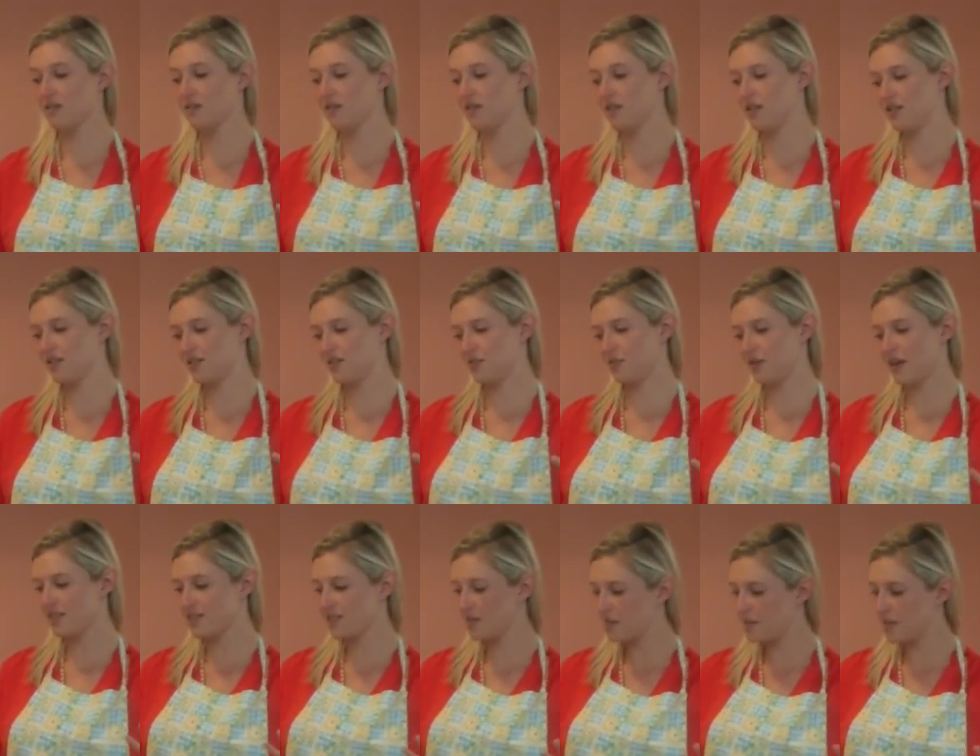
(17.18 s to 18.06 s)
this
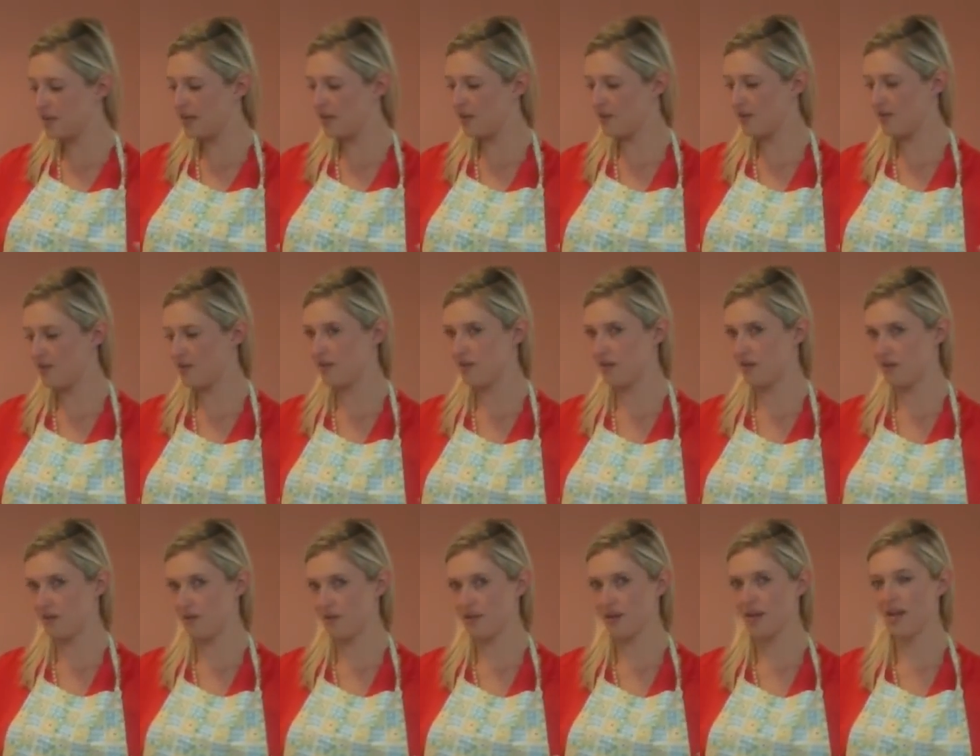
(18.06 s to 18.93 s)
recipe with
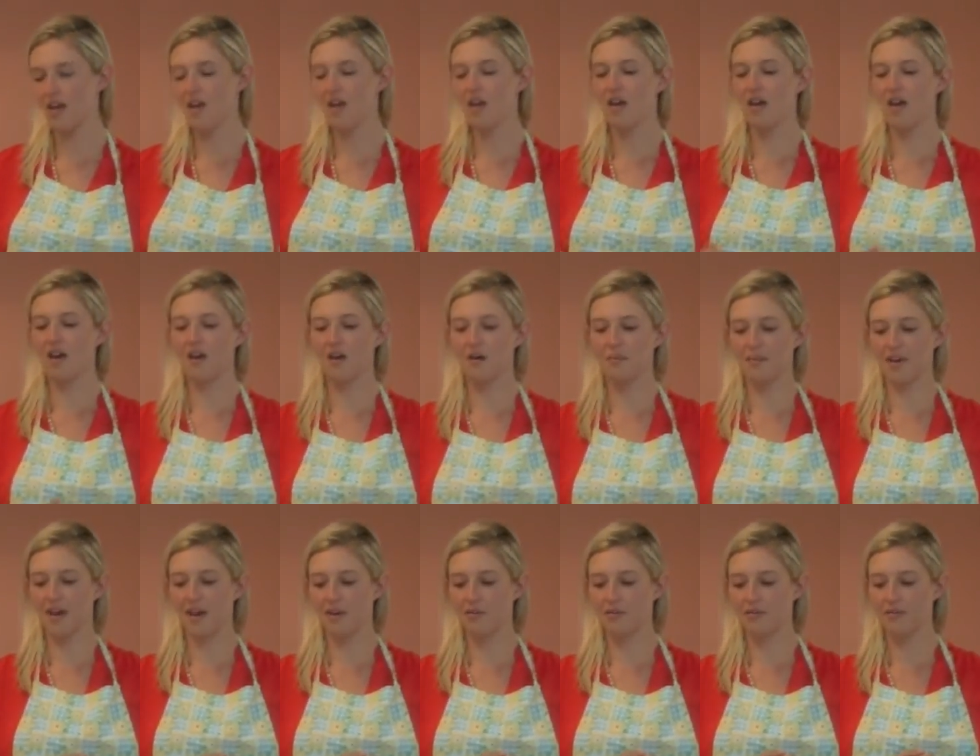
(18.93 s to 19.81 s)
you.
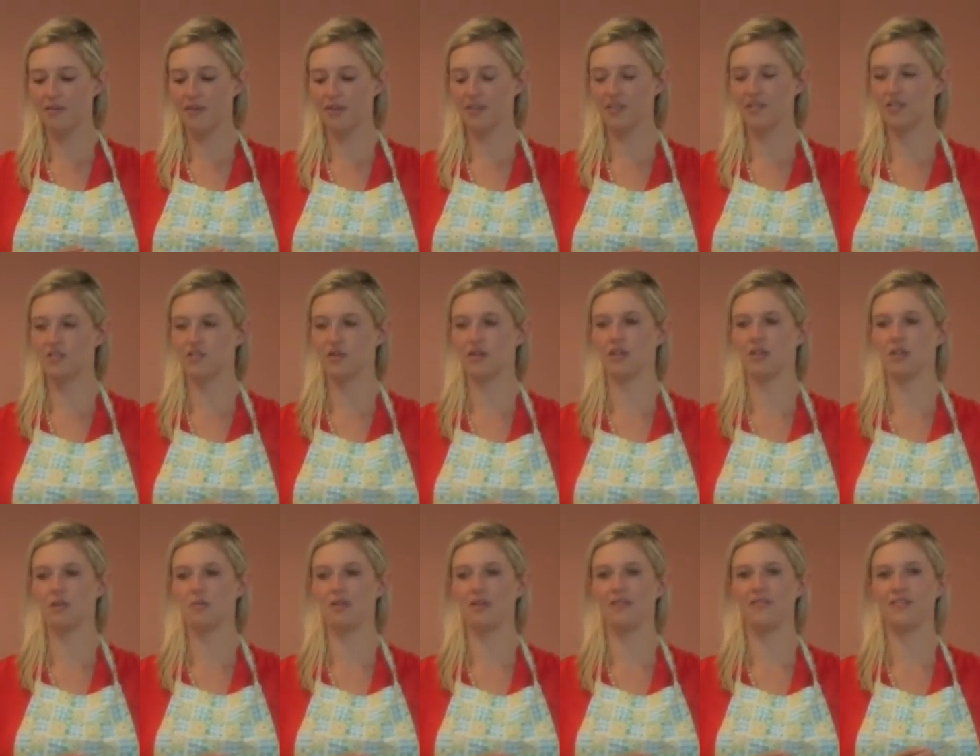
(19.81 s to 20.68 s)
I really
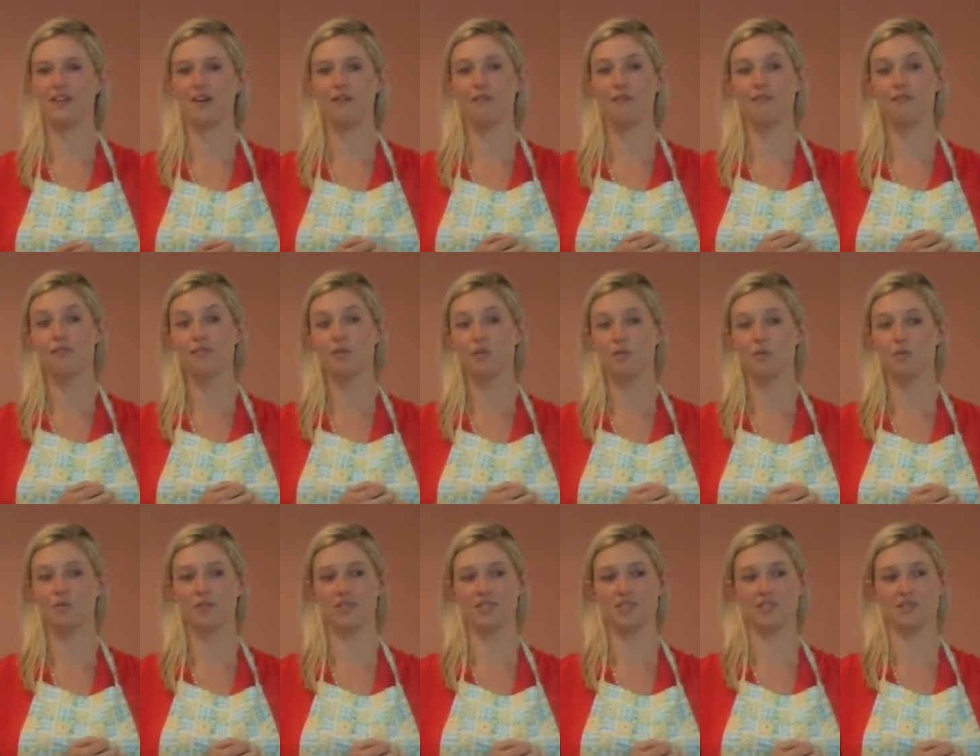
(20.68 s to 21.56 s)
strongly believe that
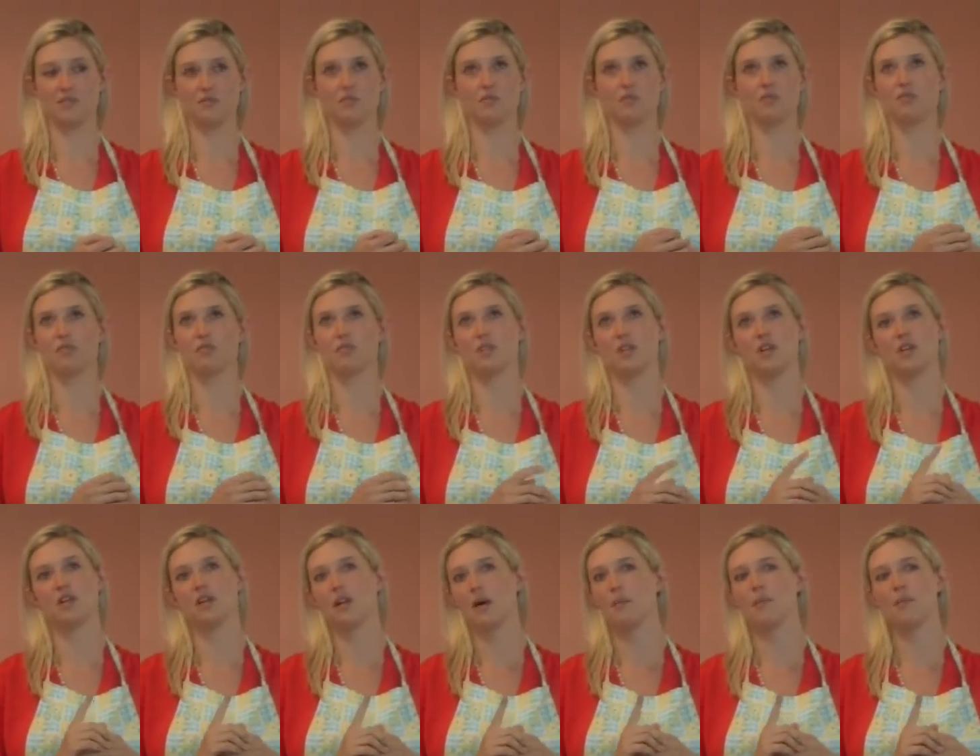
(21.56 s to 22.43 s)
food was
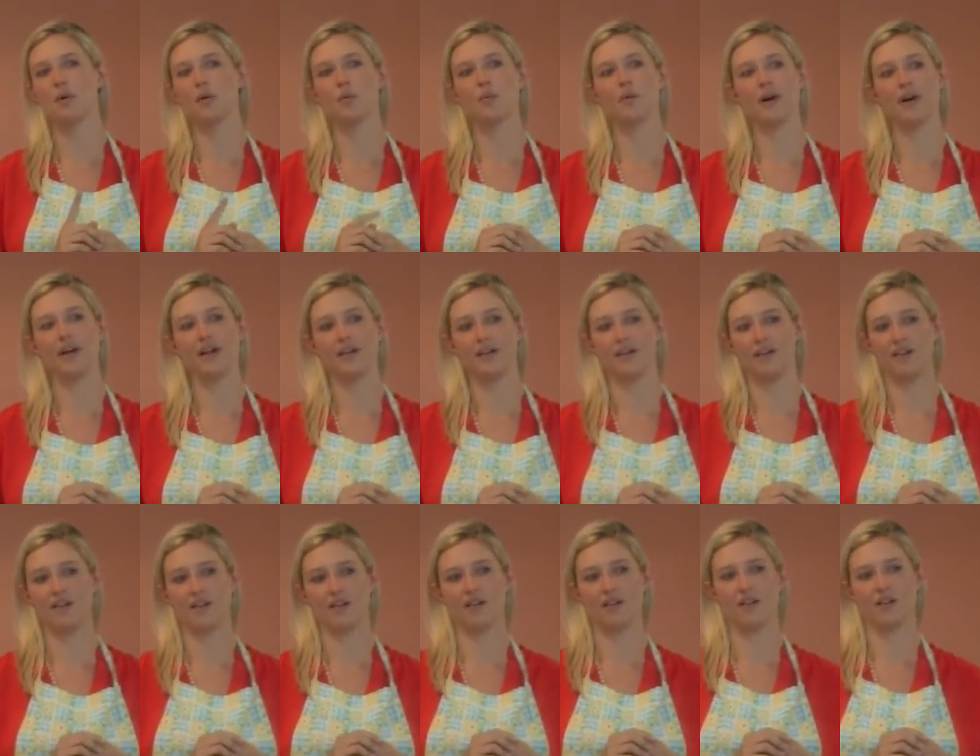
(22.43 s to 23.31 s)
the number one